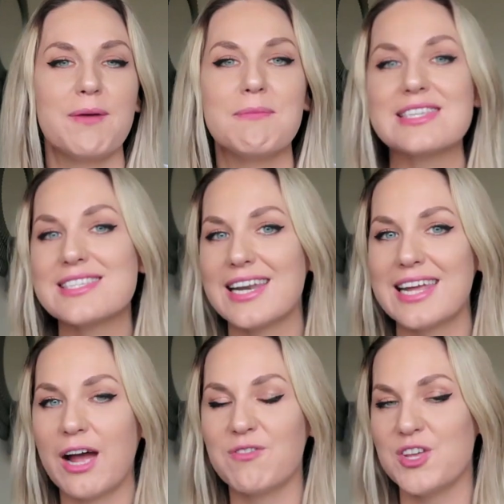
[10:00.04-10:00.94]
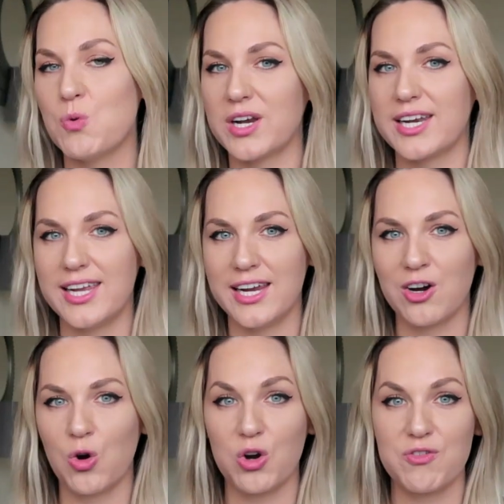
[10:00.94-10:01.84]
I missed any out that you wanted to
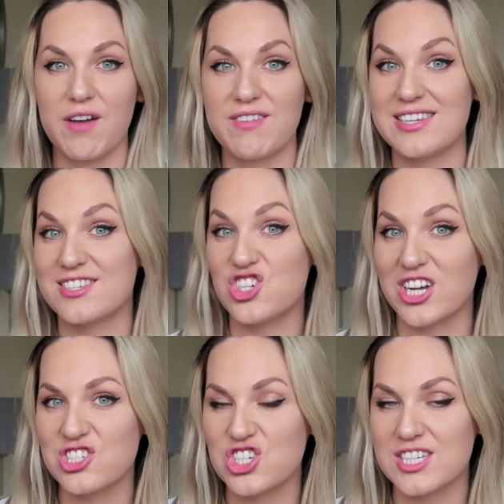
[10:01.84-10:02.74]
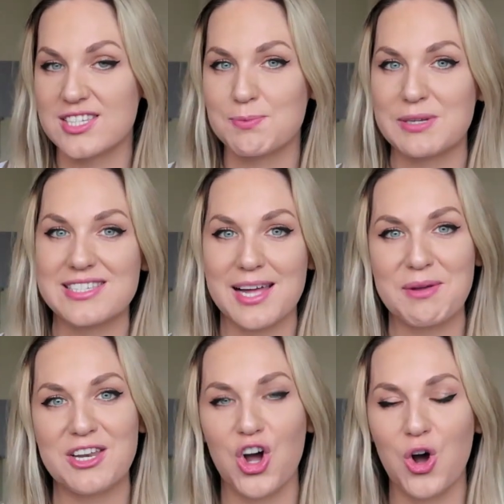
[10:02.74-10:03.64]
hear, or if you have any suggestions, please let
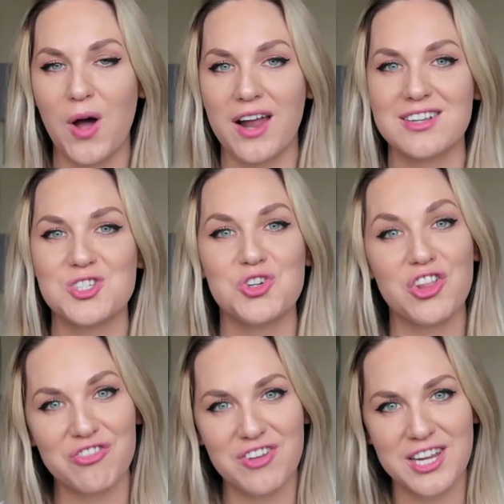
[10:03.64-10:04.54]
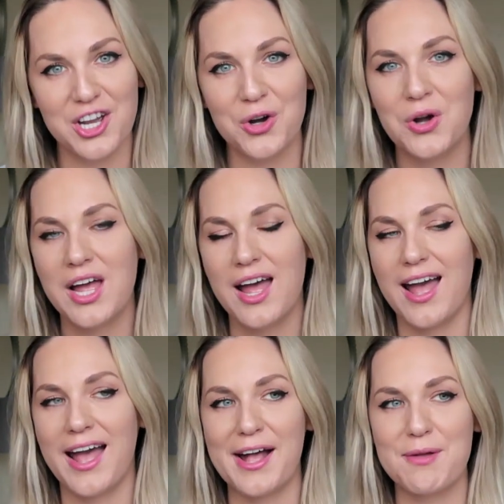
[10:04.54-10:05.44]
me know and I'll do another video
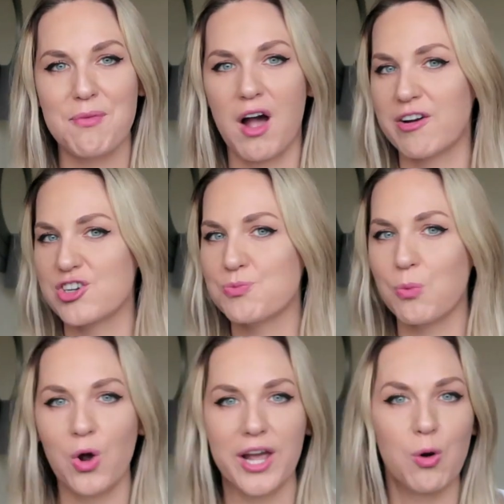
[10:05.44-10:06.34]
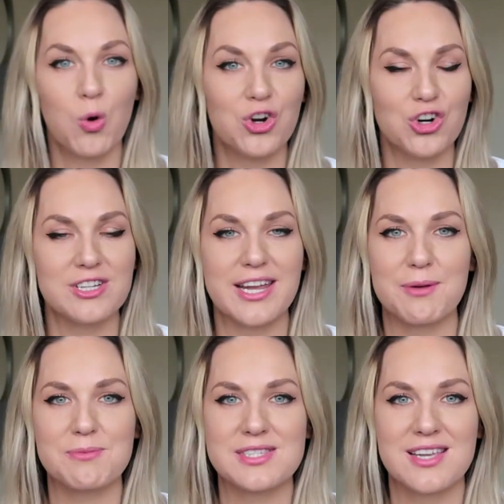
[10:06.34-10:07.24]
Irish boy or girl
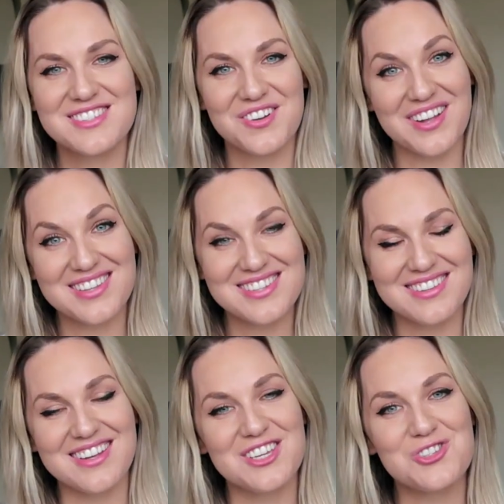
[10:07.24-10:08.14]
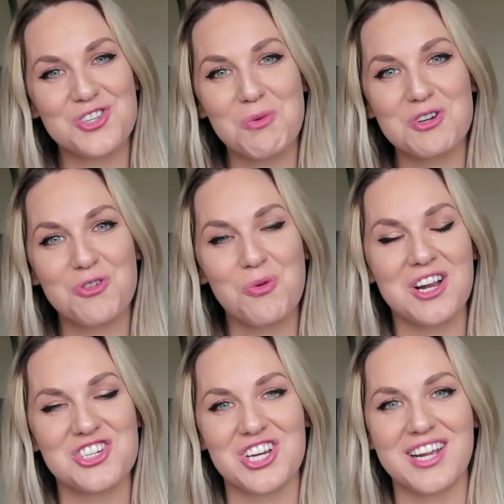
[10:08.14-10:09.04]
names. So that's it. Thank you so much for
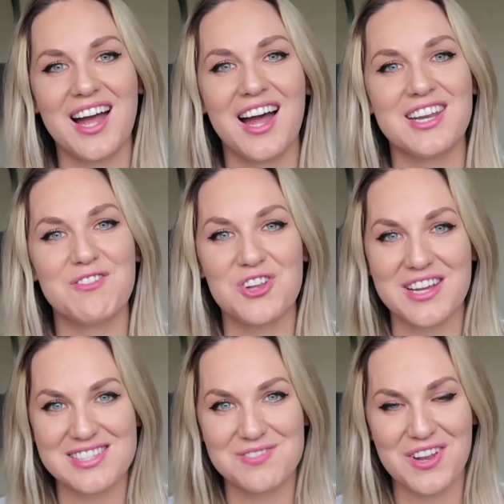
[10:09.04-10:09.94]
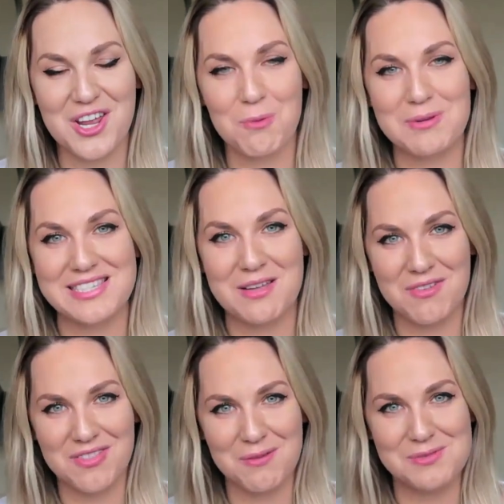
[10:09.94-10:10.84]
watching, and if you like this video, please
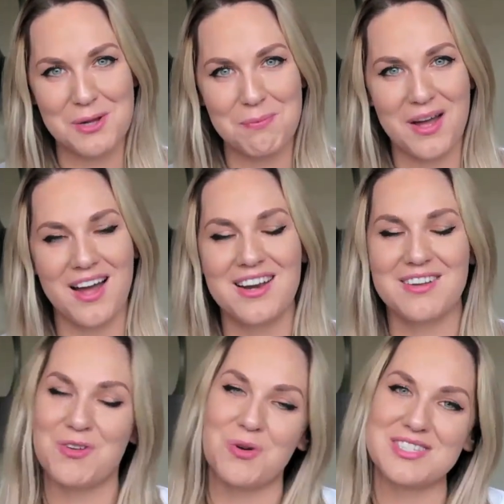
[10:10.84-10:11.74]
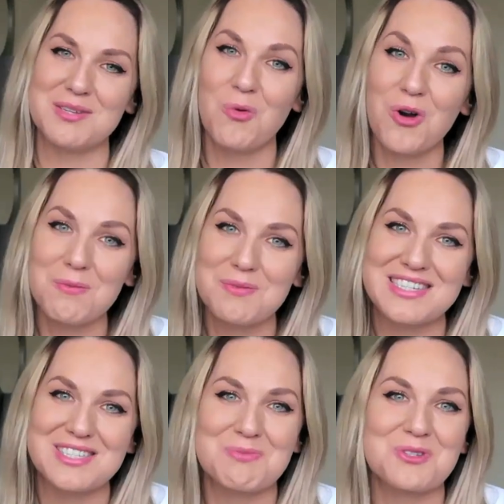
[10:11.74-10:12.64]
give it a thumbs up, and if you want to see more,
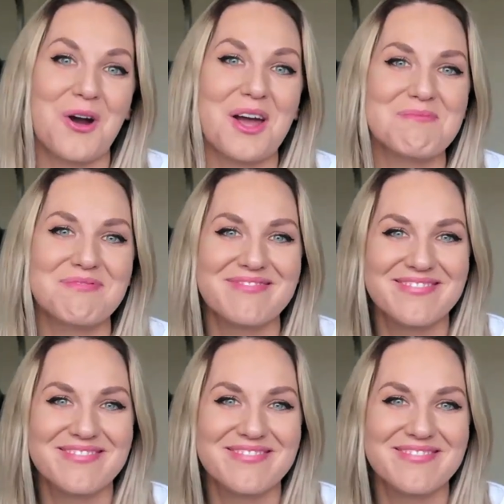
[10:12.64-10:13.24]
please subscribe.